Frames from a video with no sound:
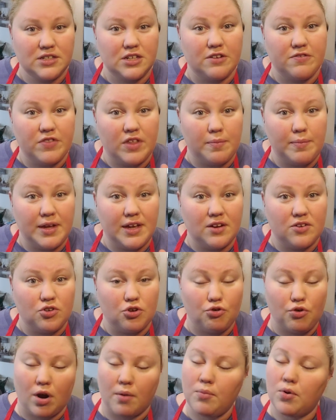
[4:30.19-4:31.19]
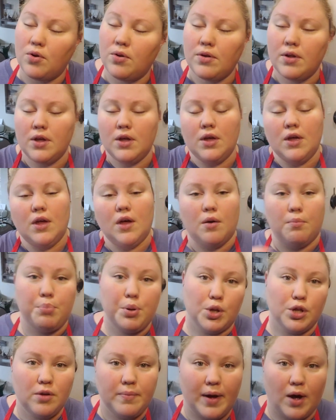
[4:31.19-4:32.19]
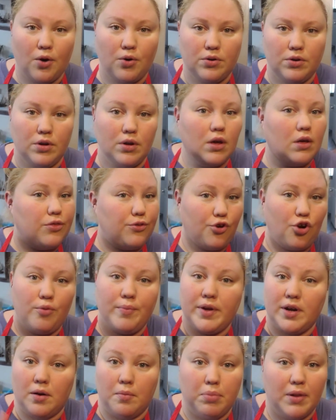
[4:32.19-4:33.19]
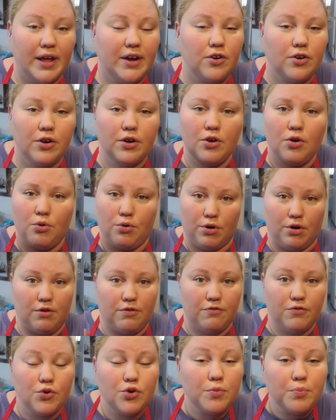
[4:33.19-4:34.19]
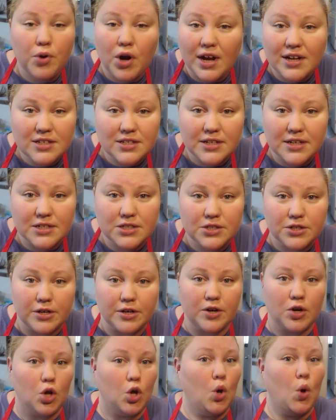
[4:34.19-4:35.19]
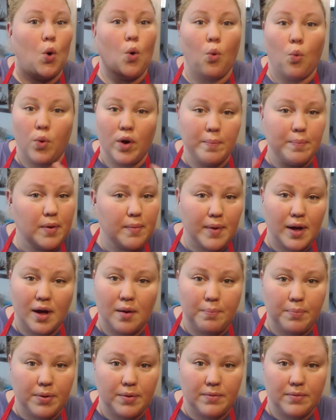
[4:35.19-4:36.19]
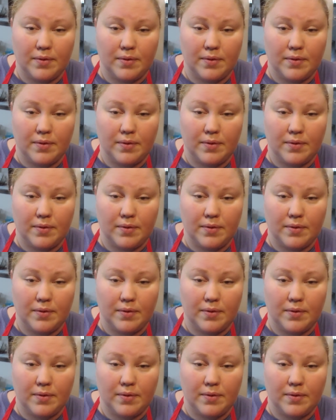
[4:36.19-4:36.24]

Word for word: And if they begin to crumble, pull them out, throw them in a blender or a food processor, whip them up